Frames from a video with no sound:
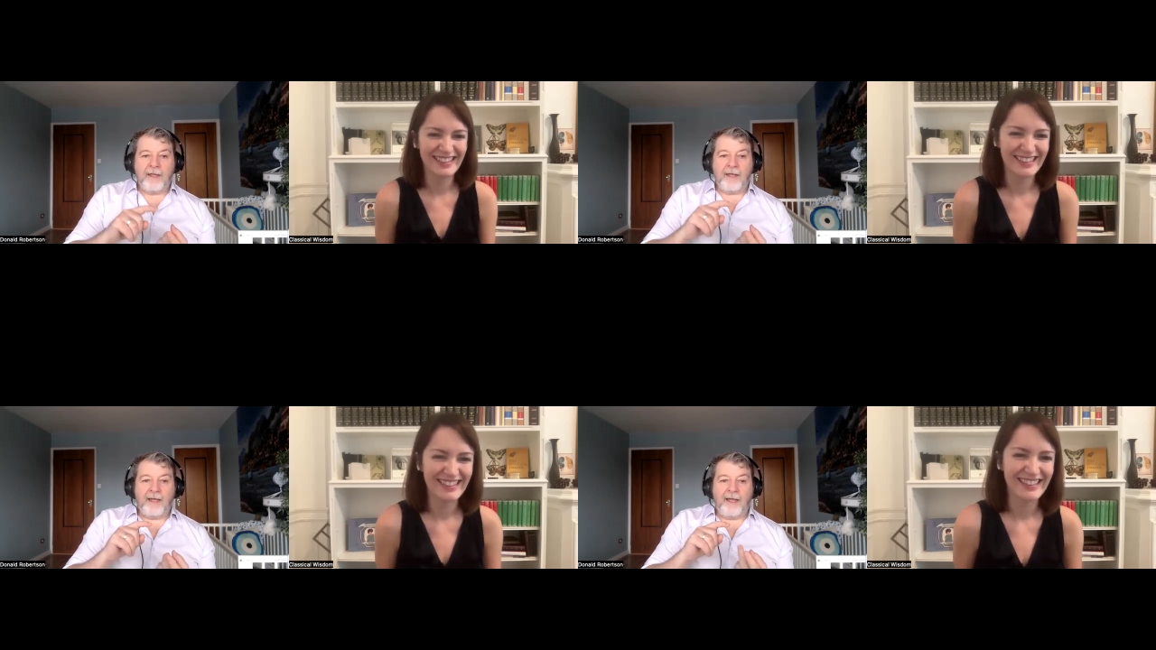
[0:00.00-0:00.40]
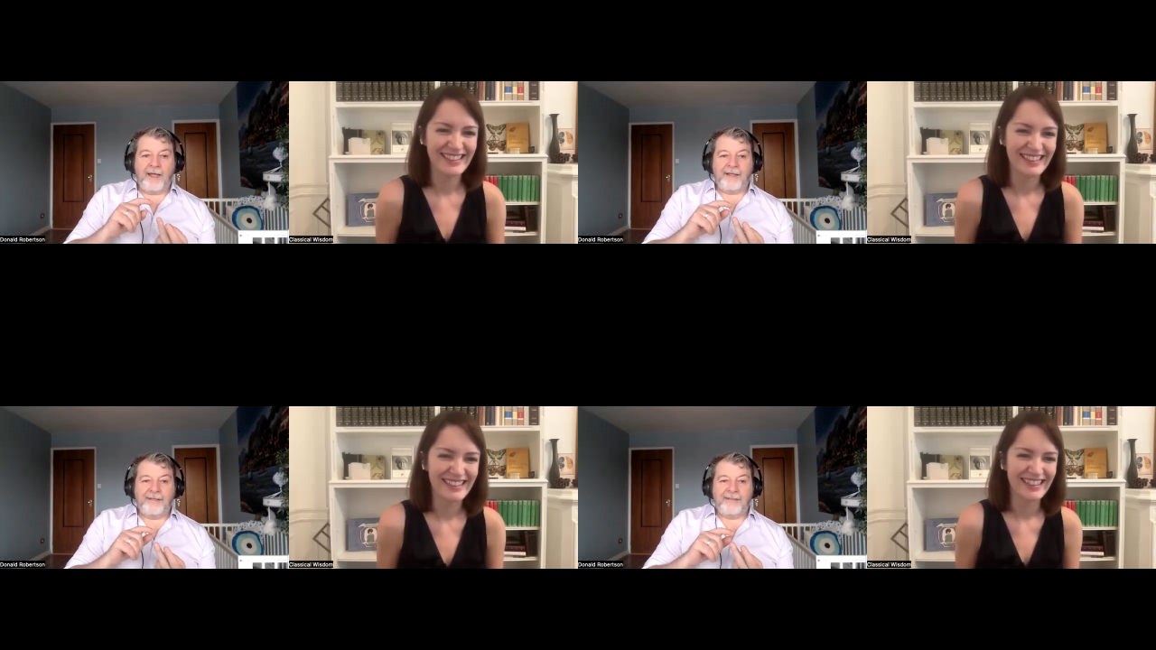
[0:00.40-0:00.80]

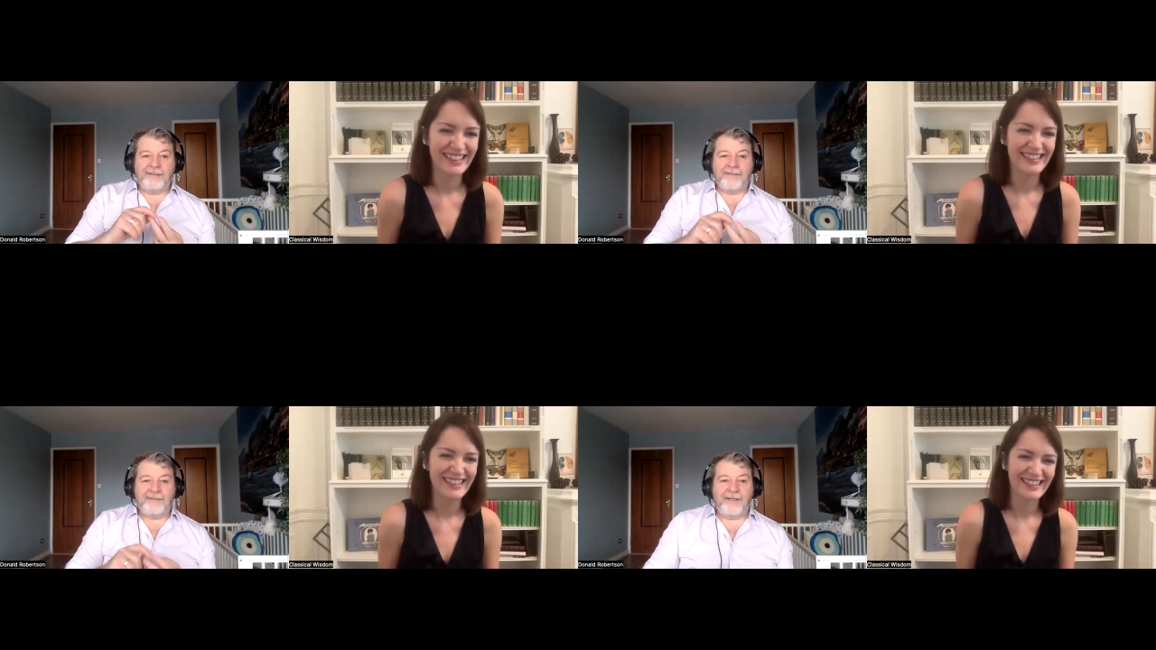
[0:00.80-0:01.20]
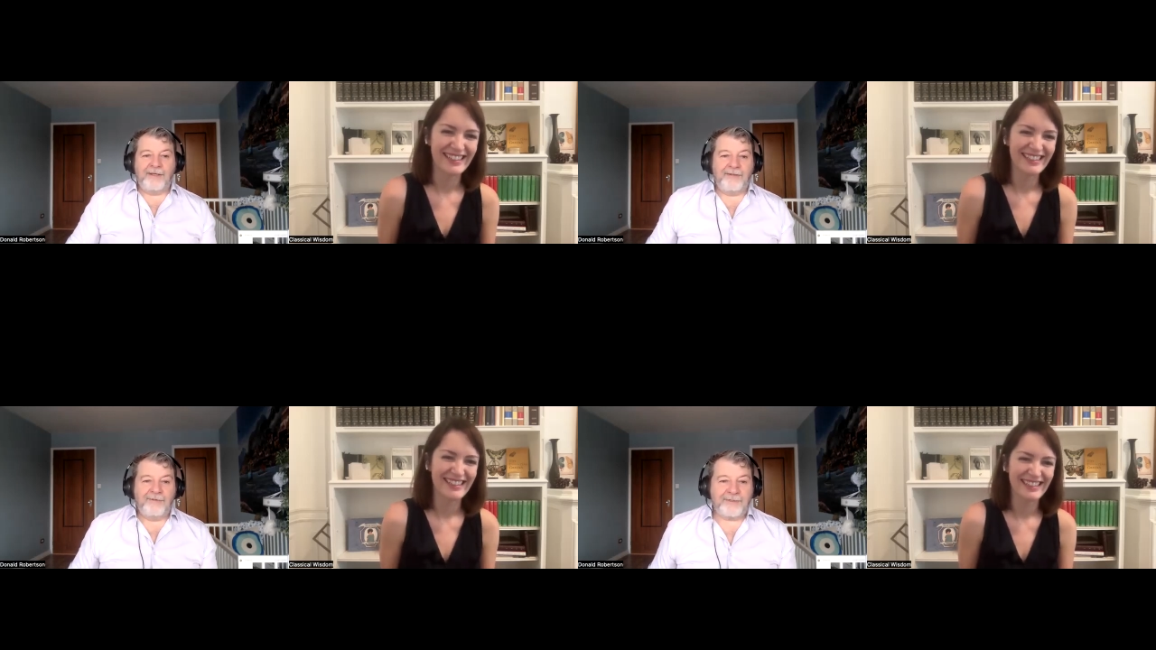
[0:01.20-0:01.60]
Speaker 1: and
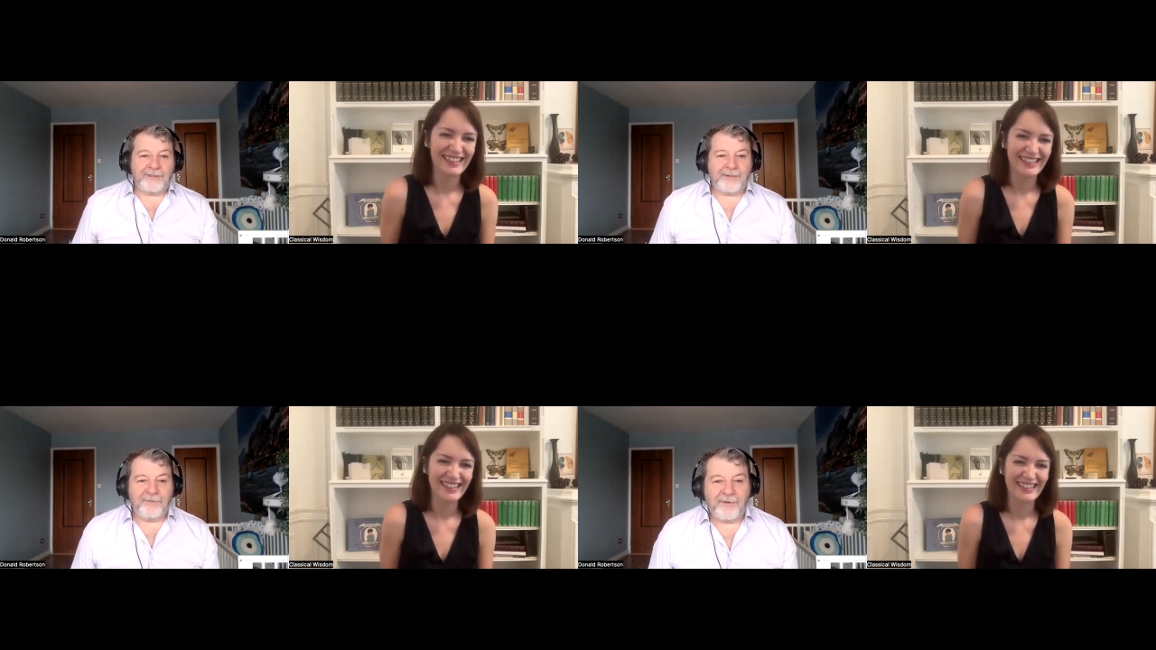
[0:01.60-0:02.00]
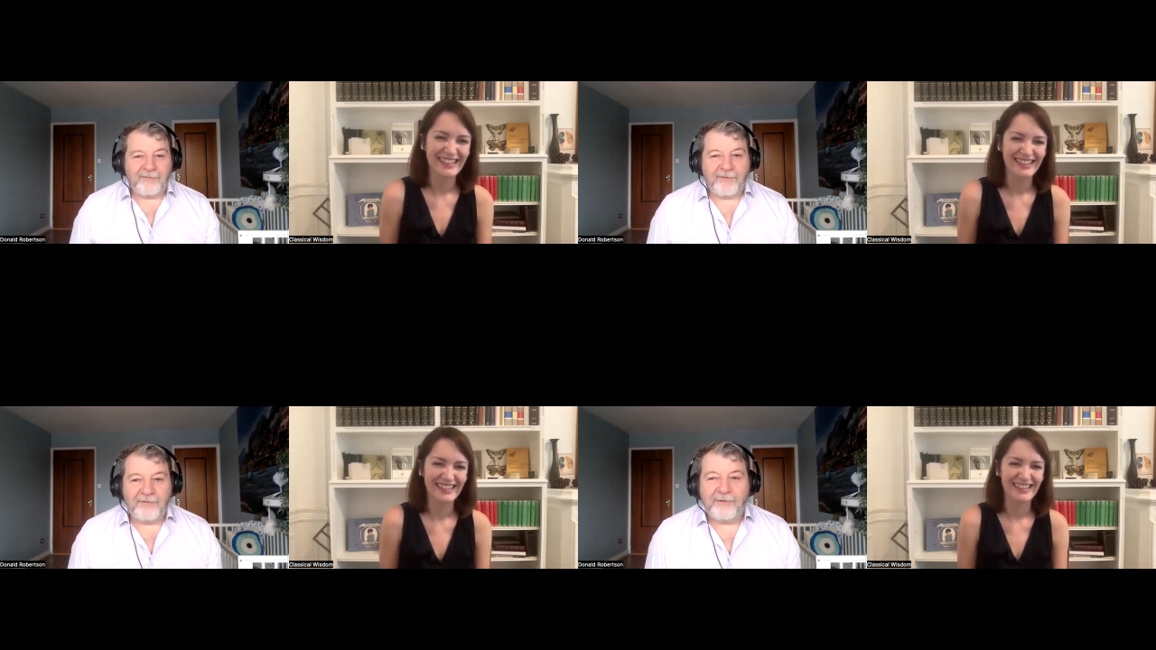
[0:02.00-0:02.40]
uh, those are some of
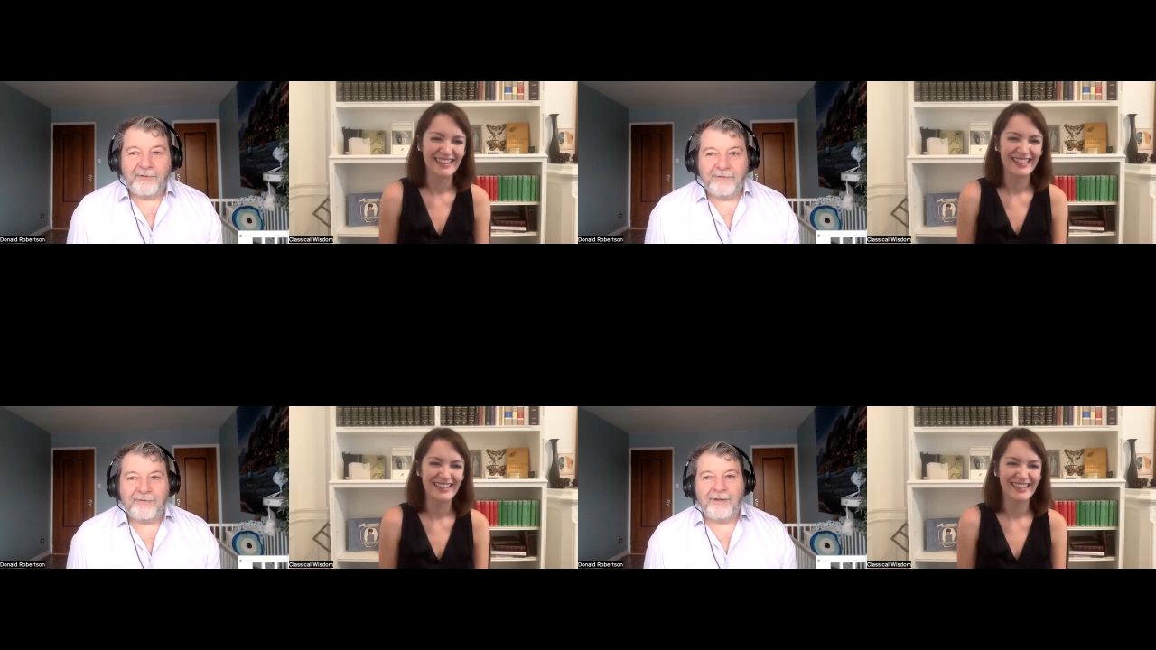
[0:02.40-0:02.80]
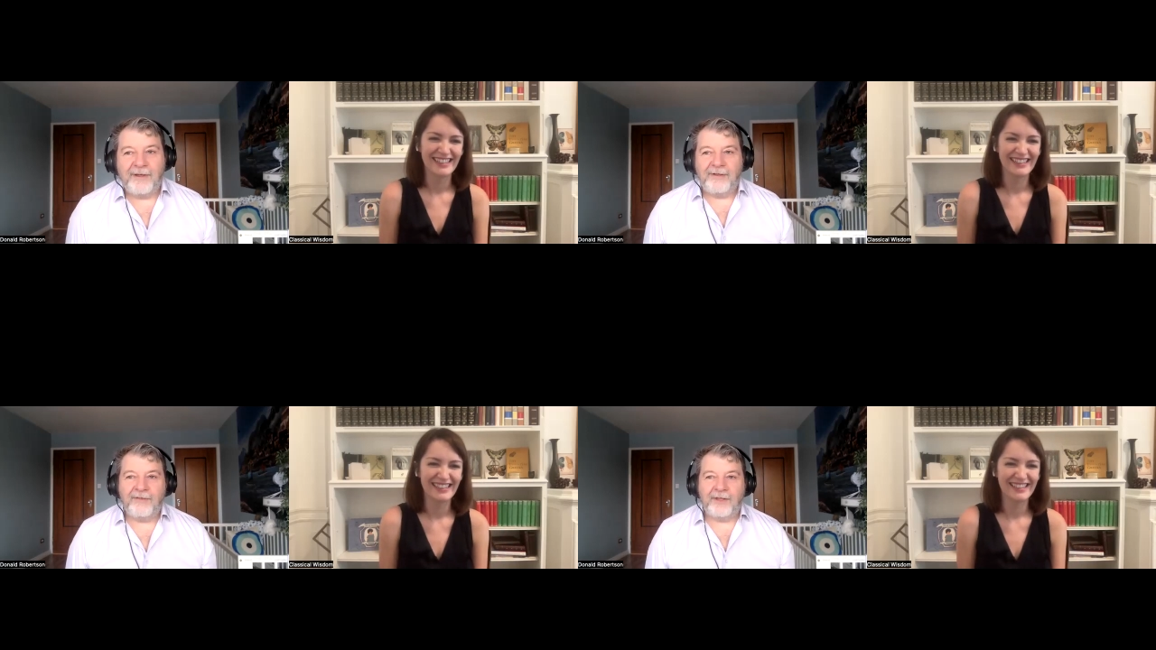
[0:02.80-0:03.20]
my favorite
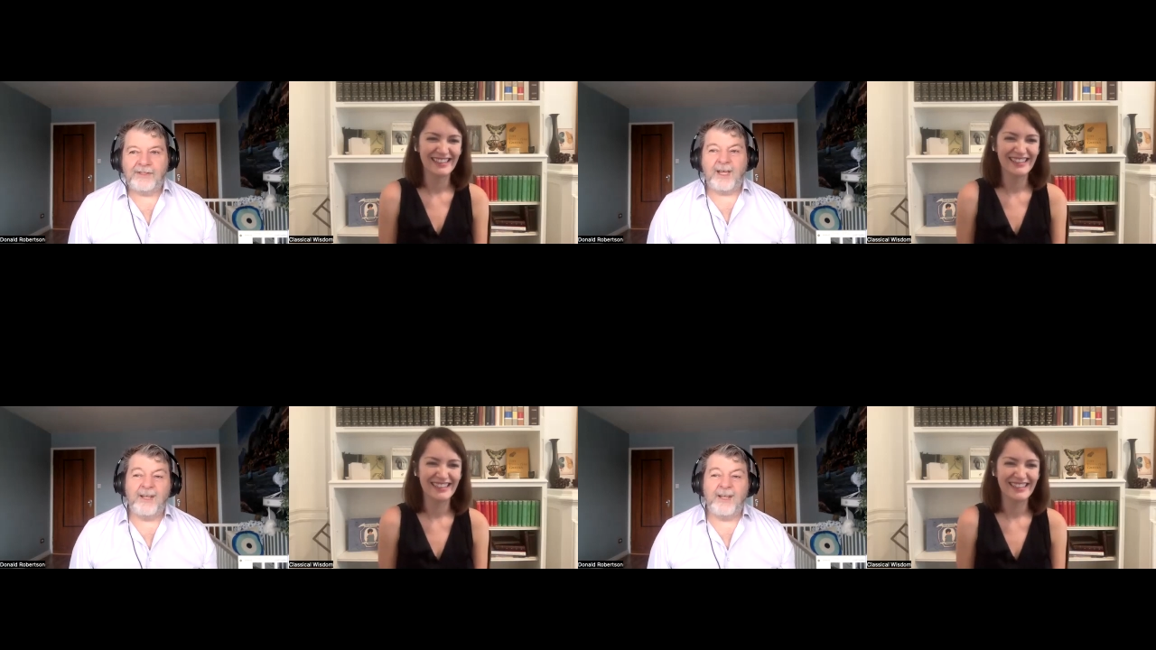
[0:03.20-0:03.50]
uh, things.